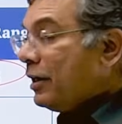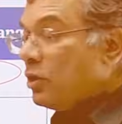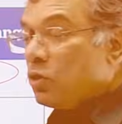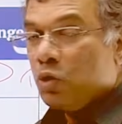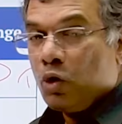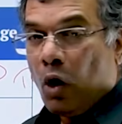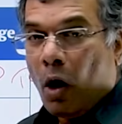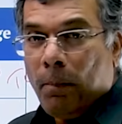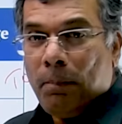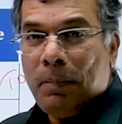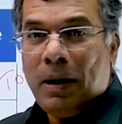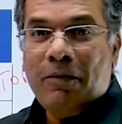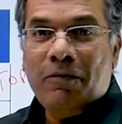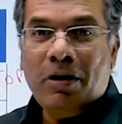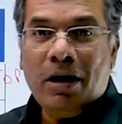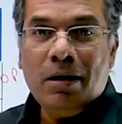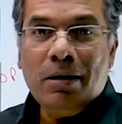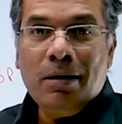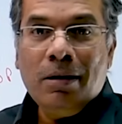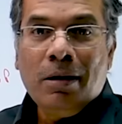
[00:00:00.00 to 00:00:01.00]
the top
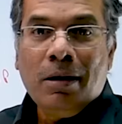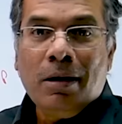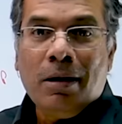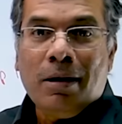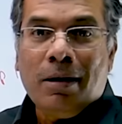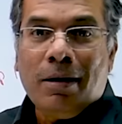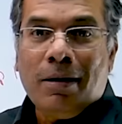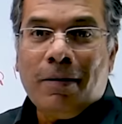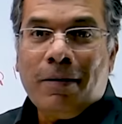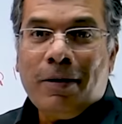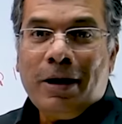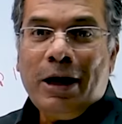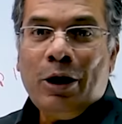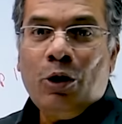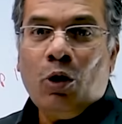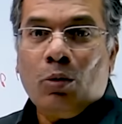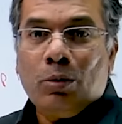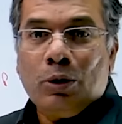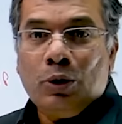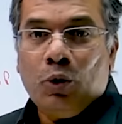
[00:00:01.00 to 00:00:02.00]
level, you
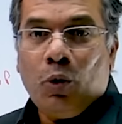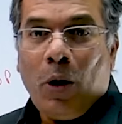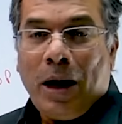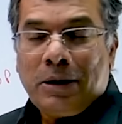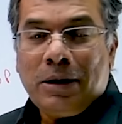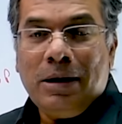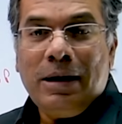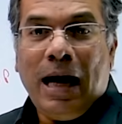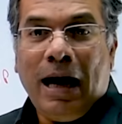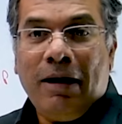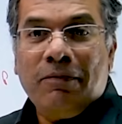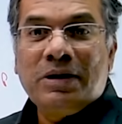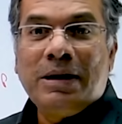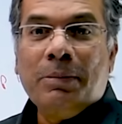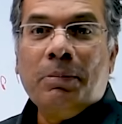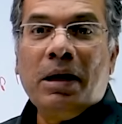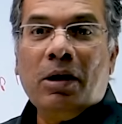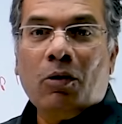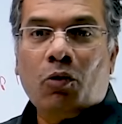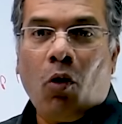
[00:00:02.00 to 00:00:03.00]
know you actually have
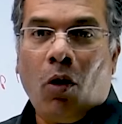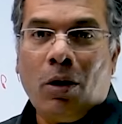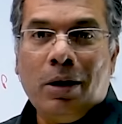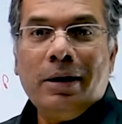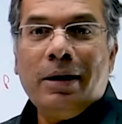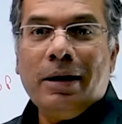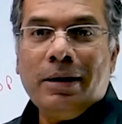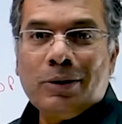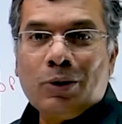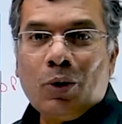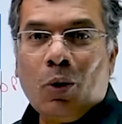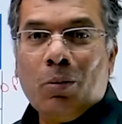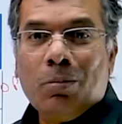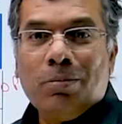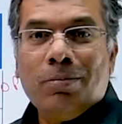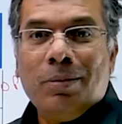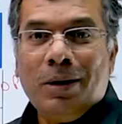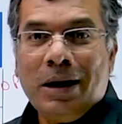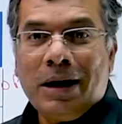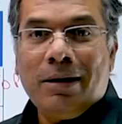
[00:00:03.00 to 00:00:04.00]
similar quality
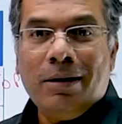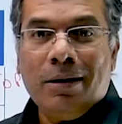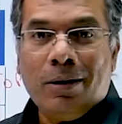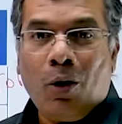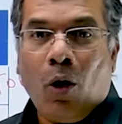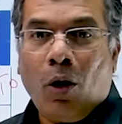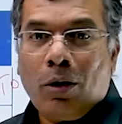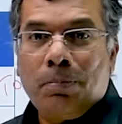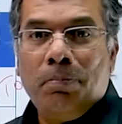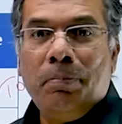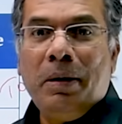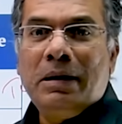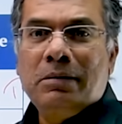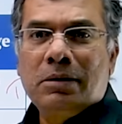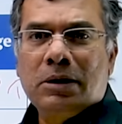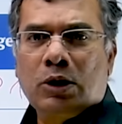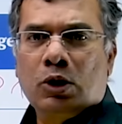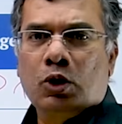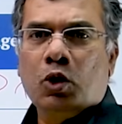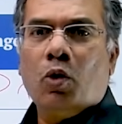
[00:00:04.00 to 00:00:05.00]
so it will not be
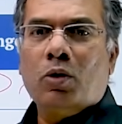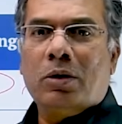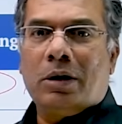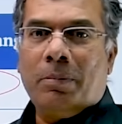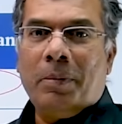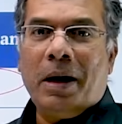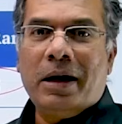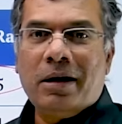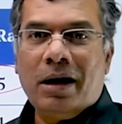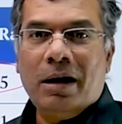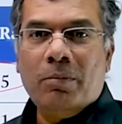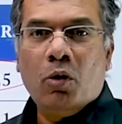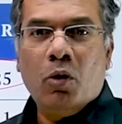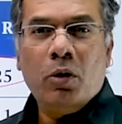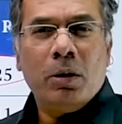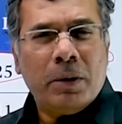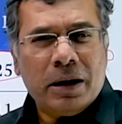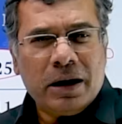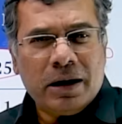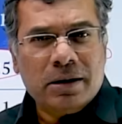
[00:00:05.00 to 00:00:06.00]
so dramatically
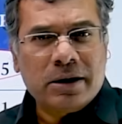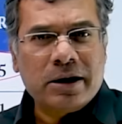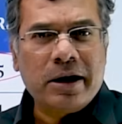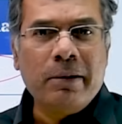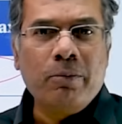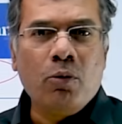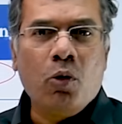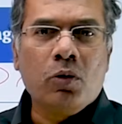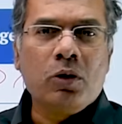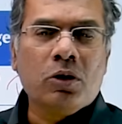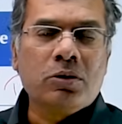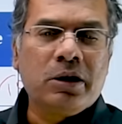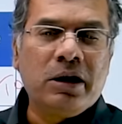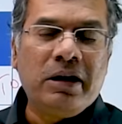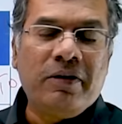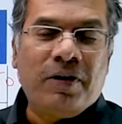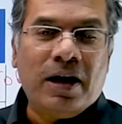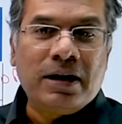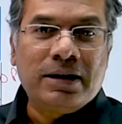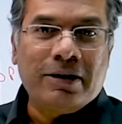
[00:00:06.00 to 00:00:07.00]
moving but it will still move the
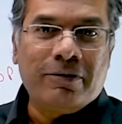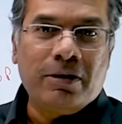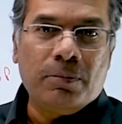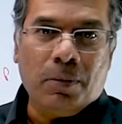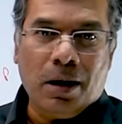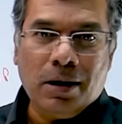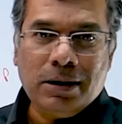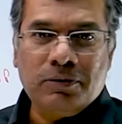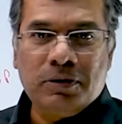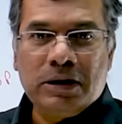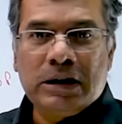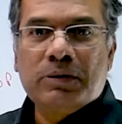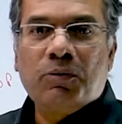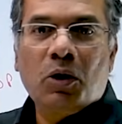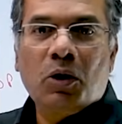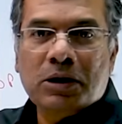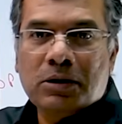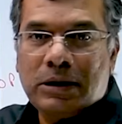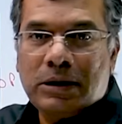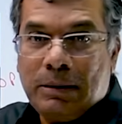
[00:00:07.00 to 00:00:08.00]
357 marks which is
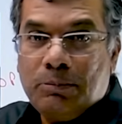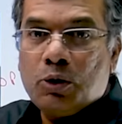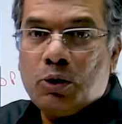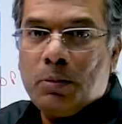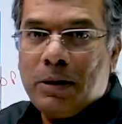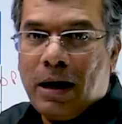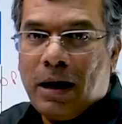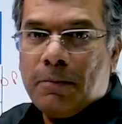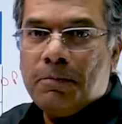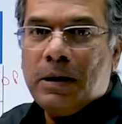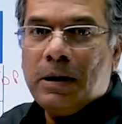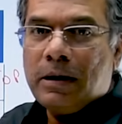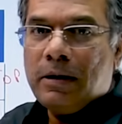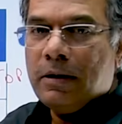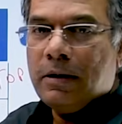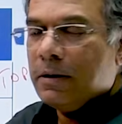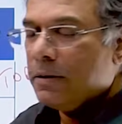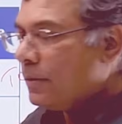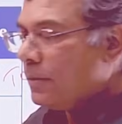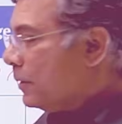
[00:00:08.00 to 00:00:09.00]
what it seems to be happening here